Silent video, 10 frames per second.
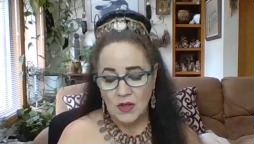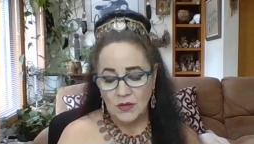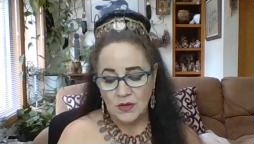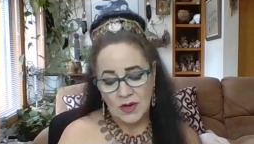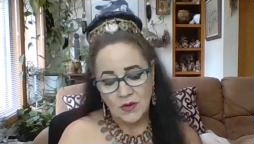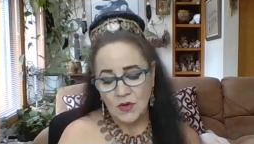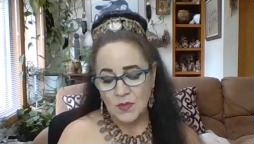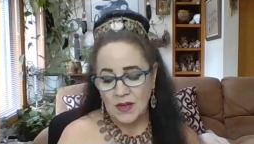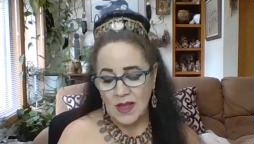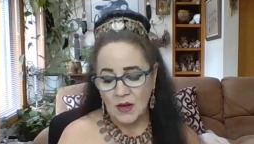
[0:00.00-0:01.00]

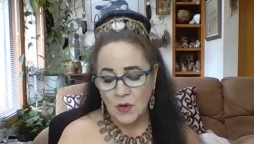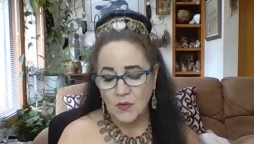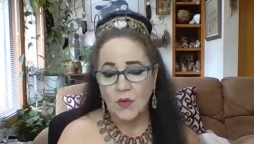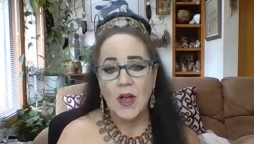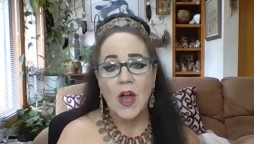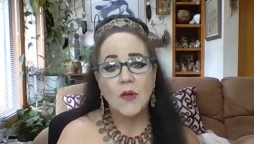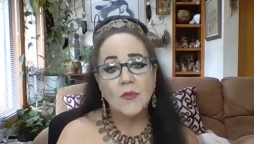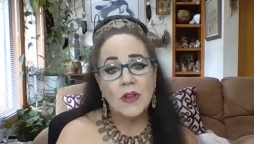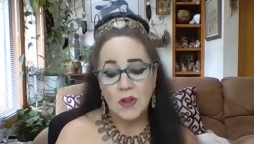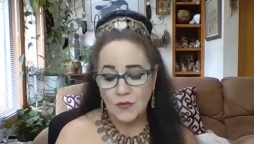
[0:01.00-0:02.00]
Tutankhamun had over
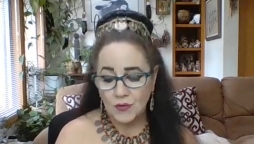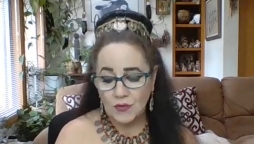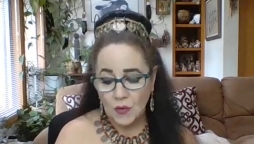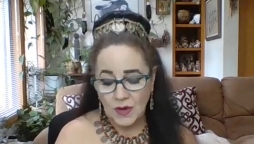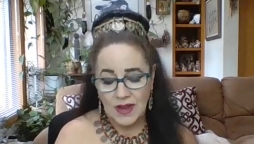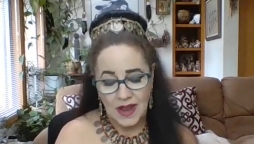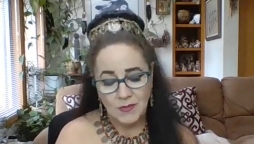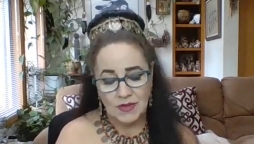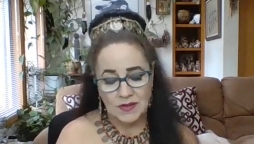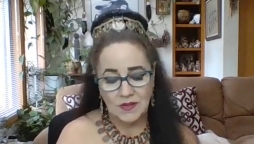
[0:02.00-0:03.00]
140
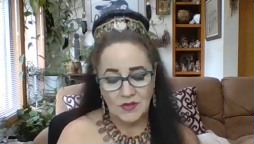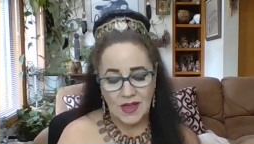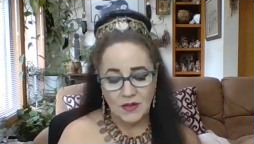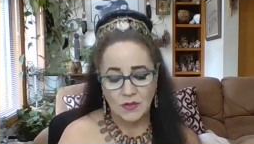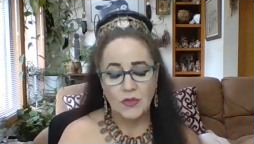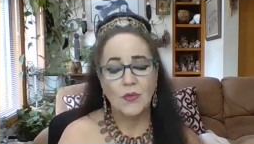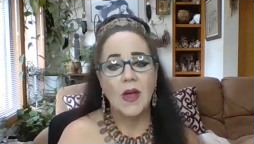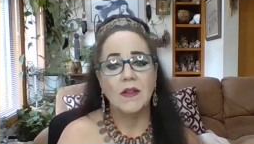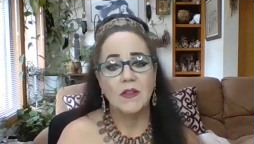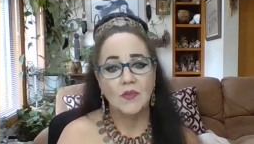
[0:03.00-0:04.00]
amulets scattered
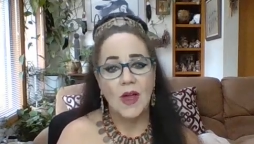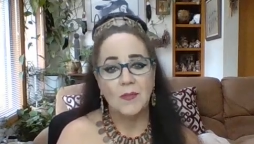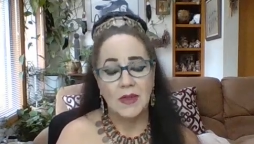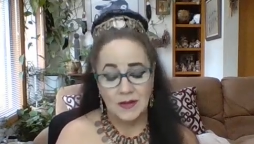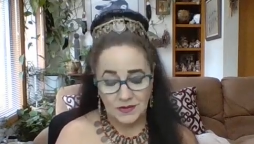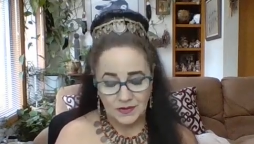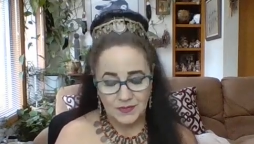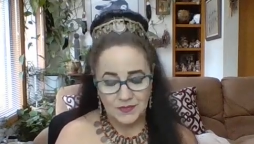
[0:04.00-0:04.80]
throughout his wrappings.